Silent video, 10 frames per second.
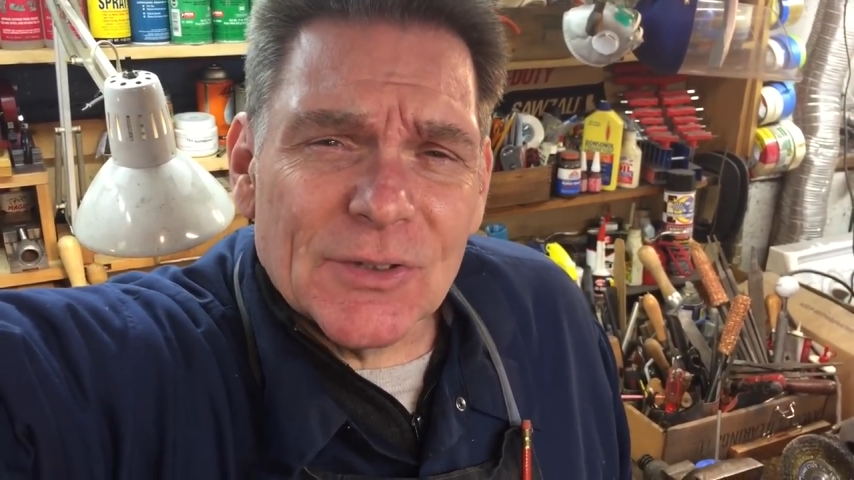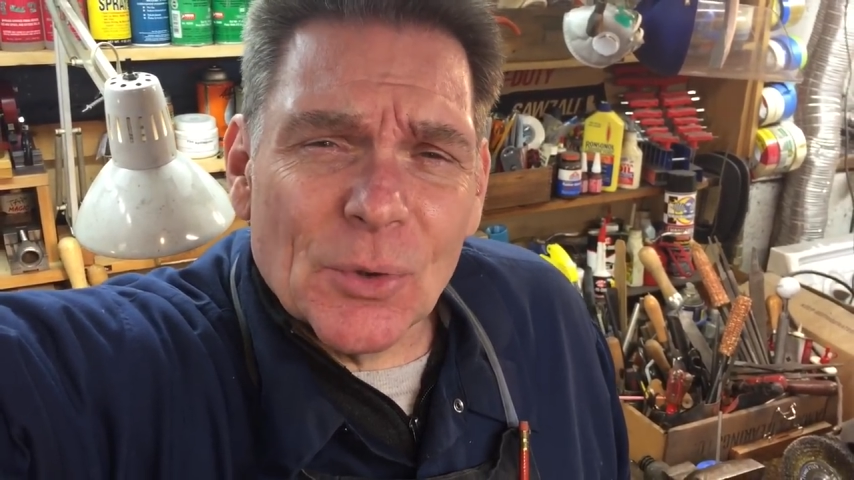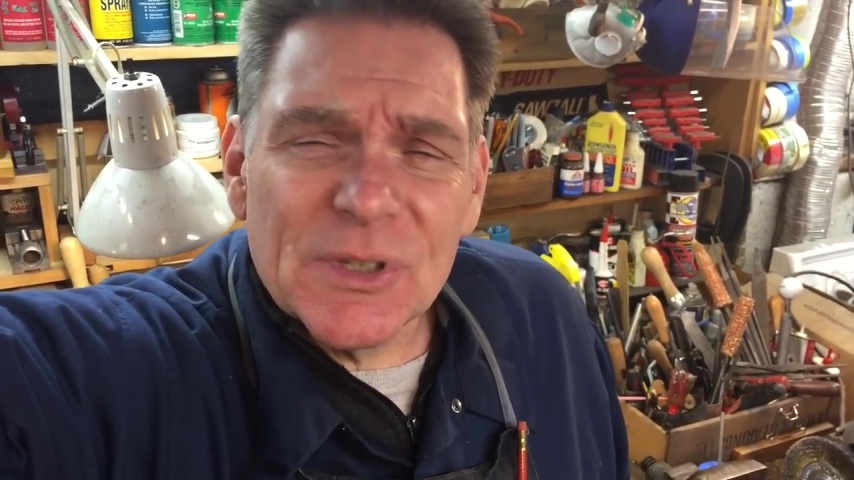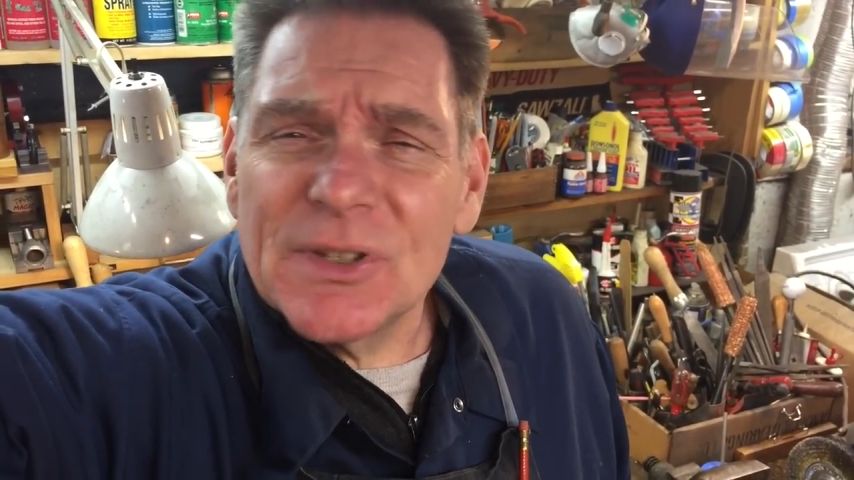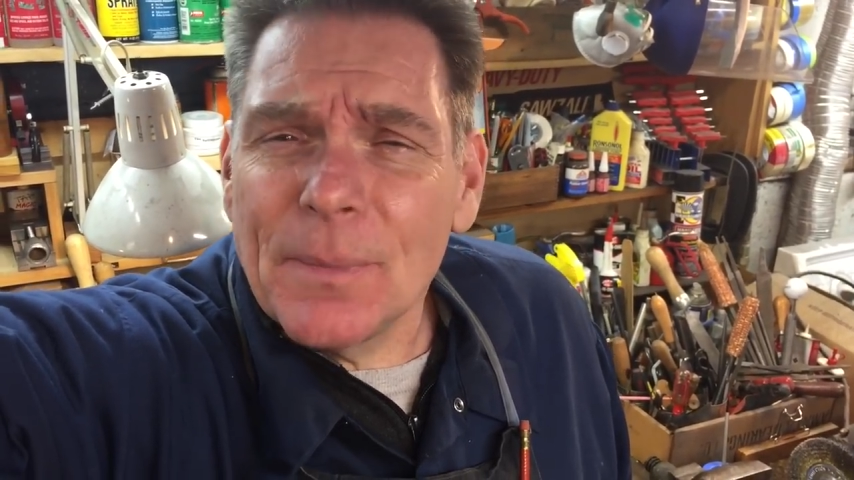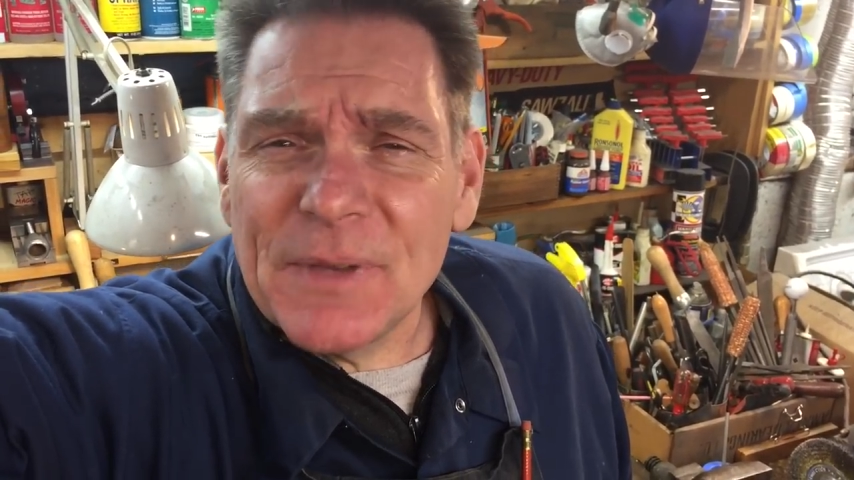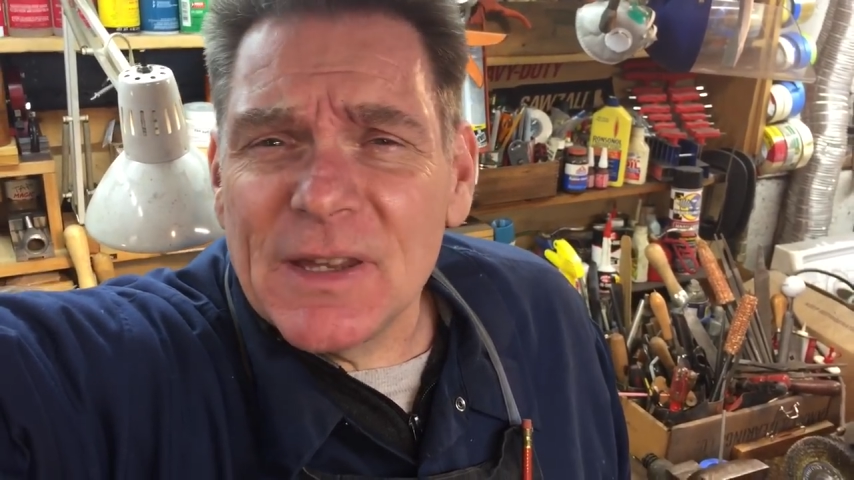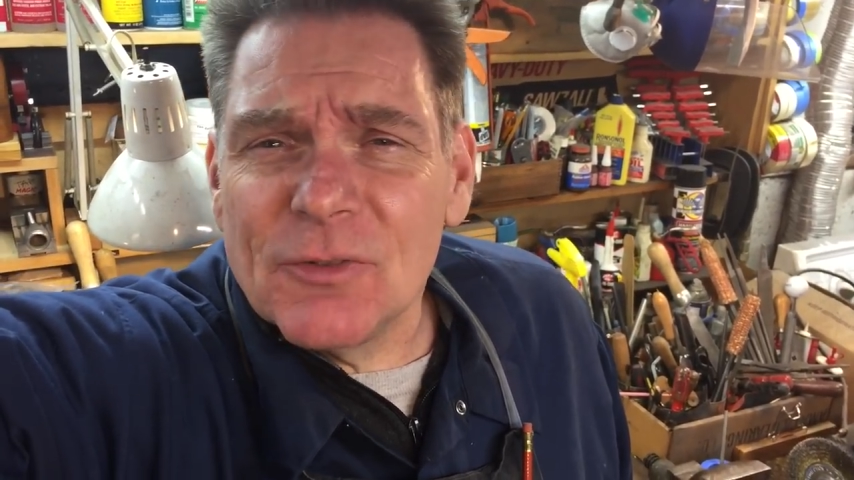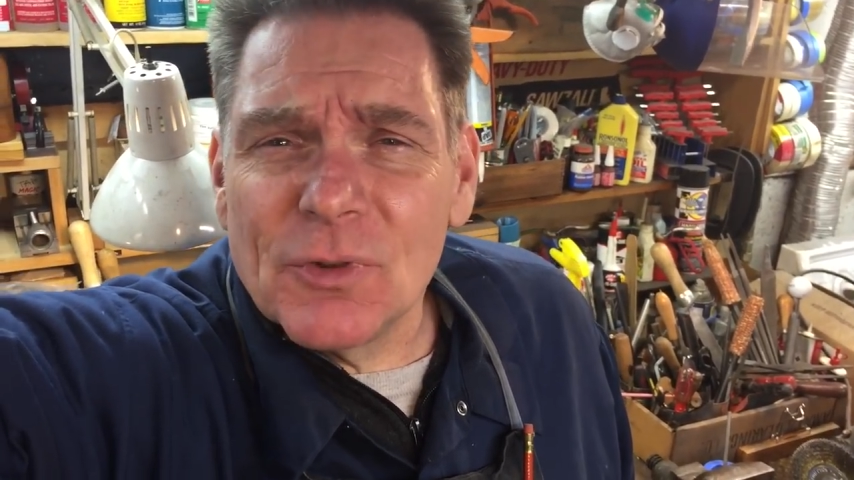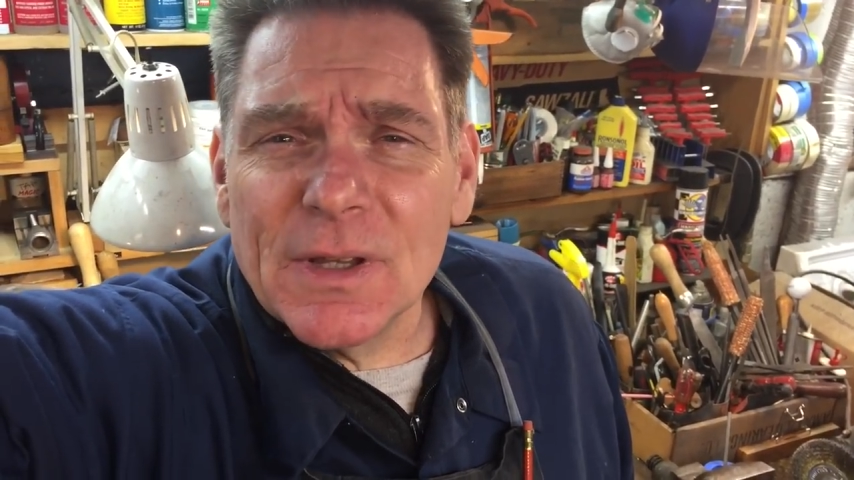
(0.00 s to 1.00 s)
So it's something
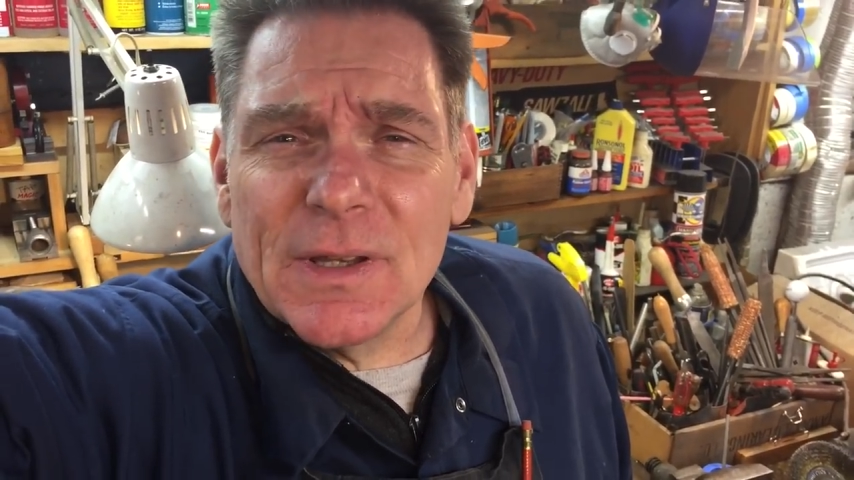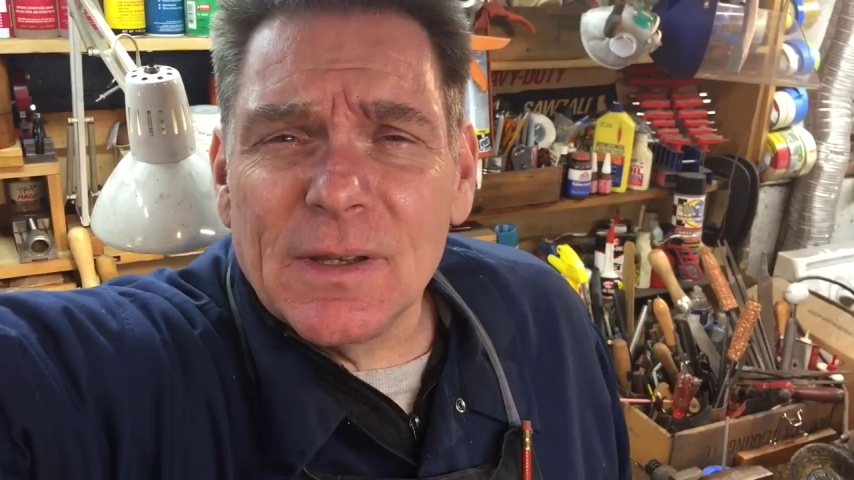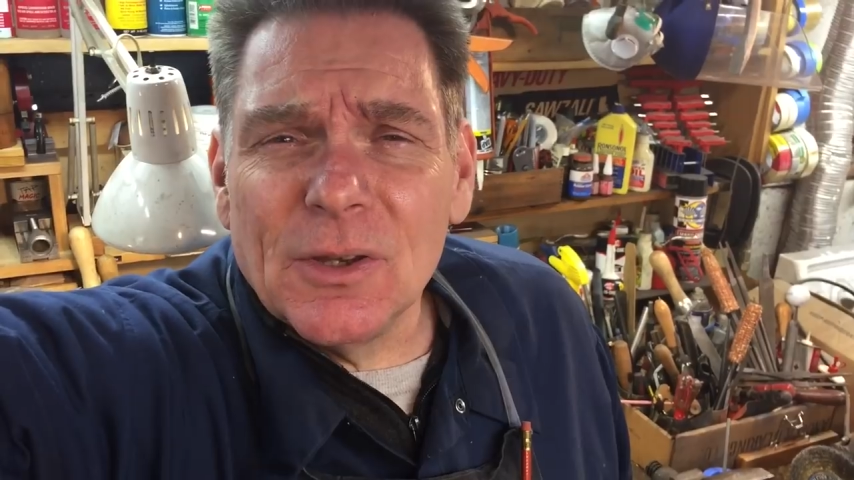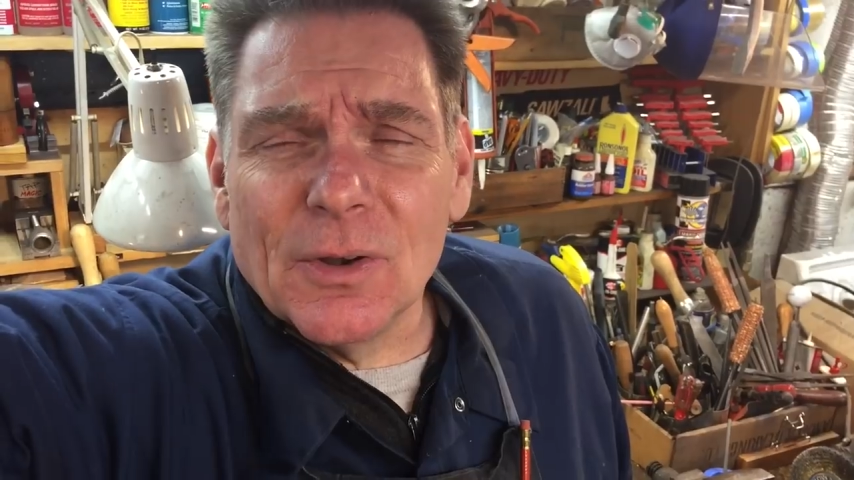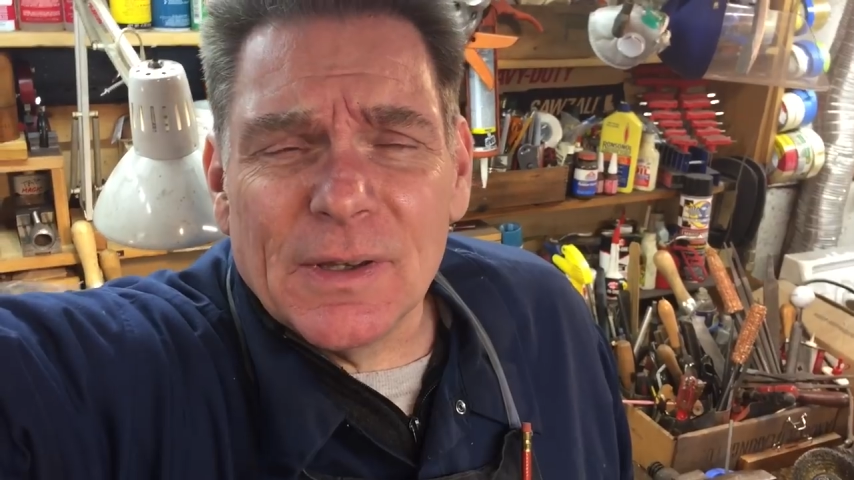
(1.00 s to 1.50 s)
you really, you know,